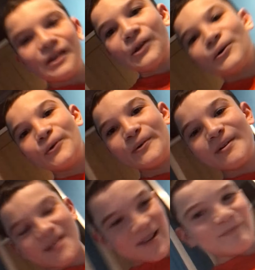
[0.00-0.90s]

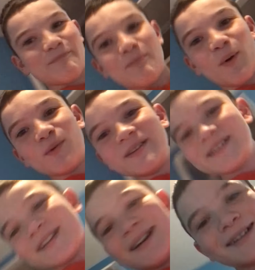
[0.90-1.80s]
Hello,
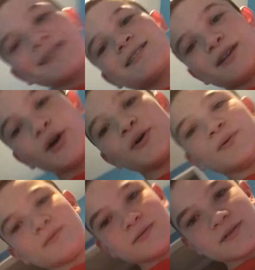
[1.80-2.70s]
boys and
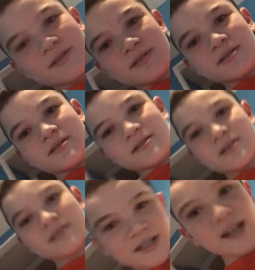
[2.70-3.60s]
girls.
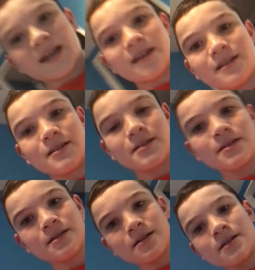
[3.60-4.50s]
So today,
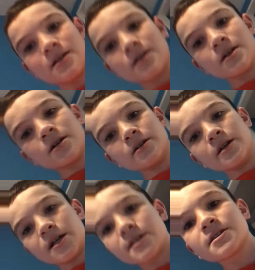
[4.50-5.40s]

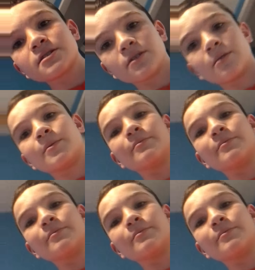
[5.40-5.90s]
yes, I'm